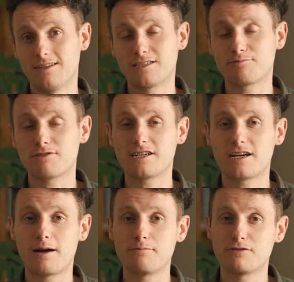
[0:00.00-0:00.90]
it's a pretty good
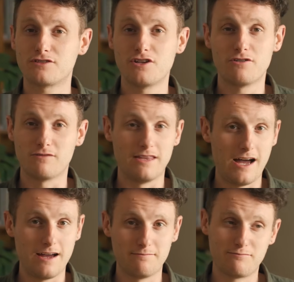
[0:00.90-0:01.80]
compass to know that
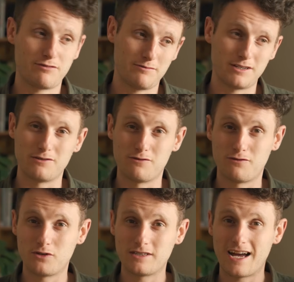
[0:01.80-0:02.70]
I'm probably going to
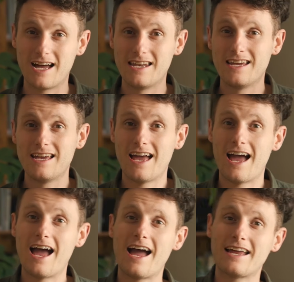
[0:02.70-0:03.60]
avoid that.
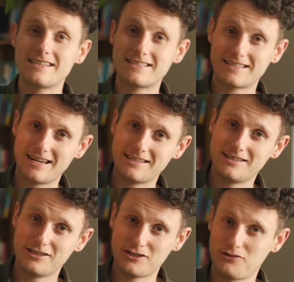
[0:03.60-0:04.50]
And instead,
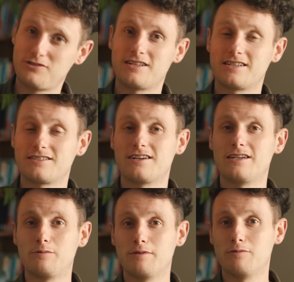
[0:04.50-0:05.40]
choose things that are a
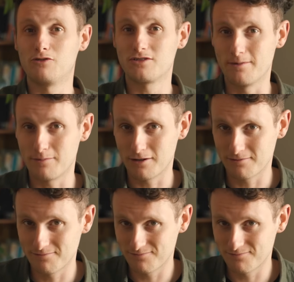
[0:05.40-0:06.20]
little bit more simpler.